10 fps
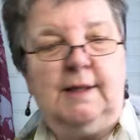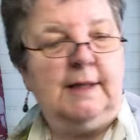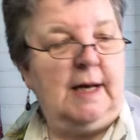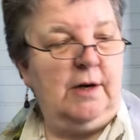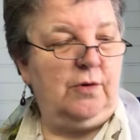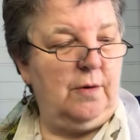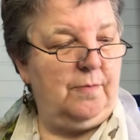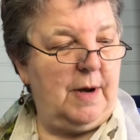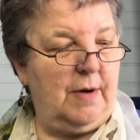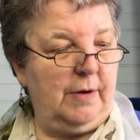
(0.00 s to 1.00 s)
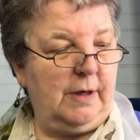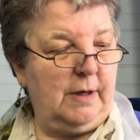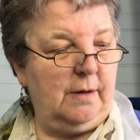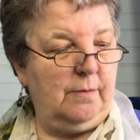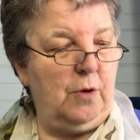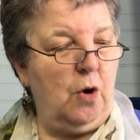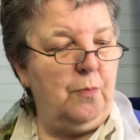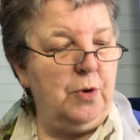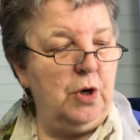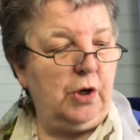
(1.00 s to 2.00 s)
Sandra Berrigan, or
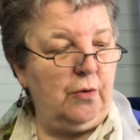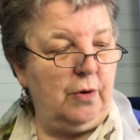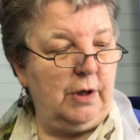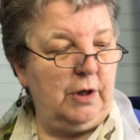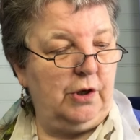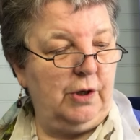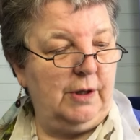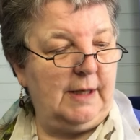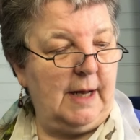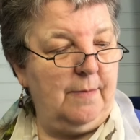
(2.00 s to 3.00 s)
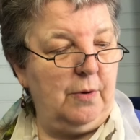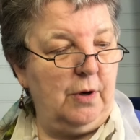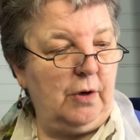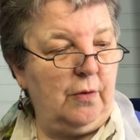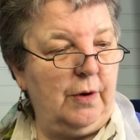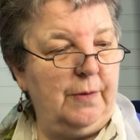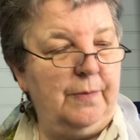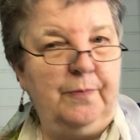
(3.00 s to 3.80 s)
Bergeron, I should say, Bergeron.